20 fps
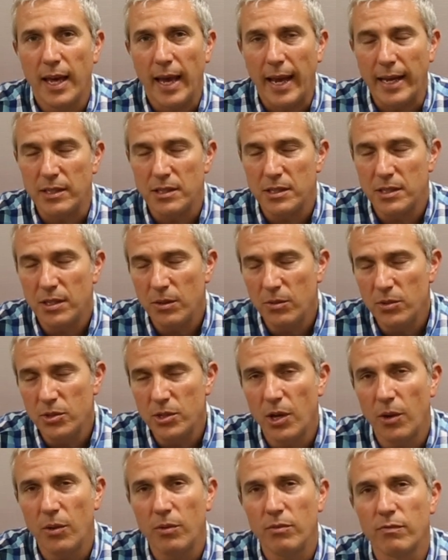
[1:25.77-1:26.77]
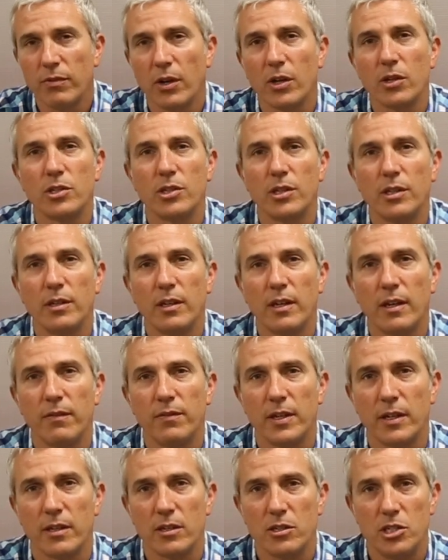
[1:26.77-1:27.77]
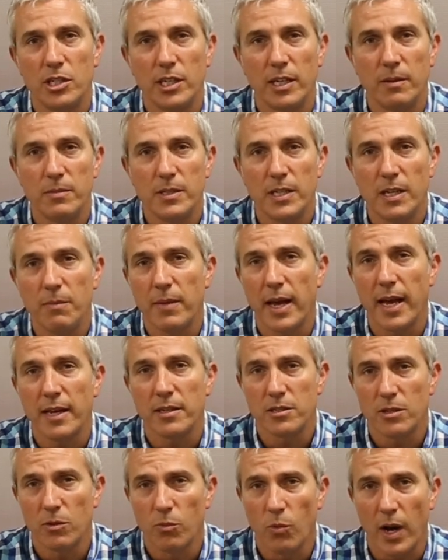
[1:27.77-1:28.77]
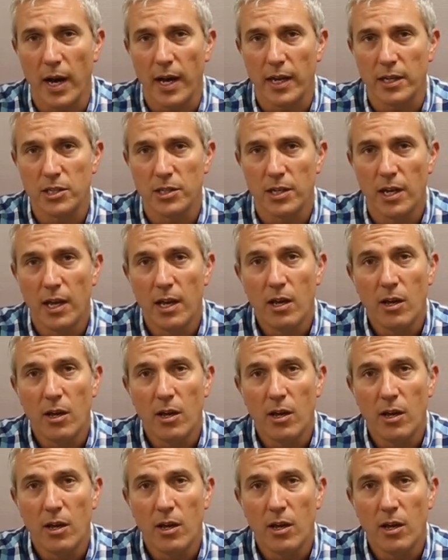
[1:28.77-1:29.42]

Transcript: a two-tone version of their GMT Master watch